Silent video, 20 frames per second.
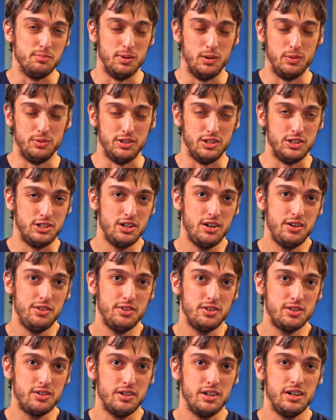both each
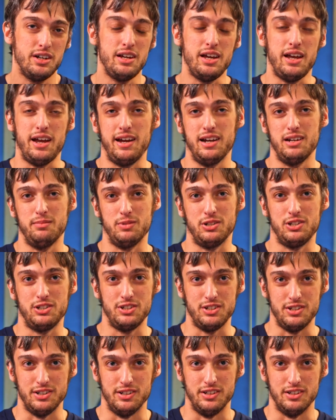other and
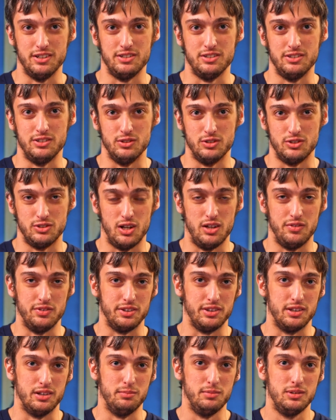machines to
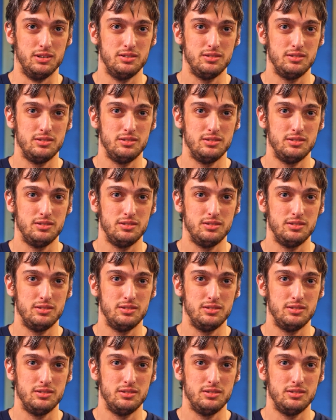solving them.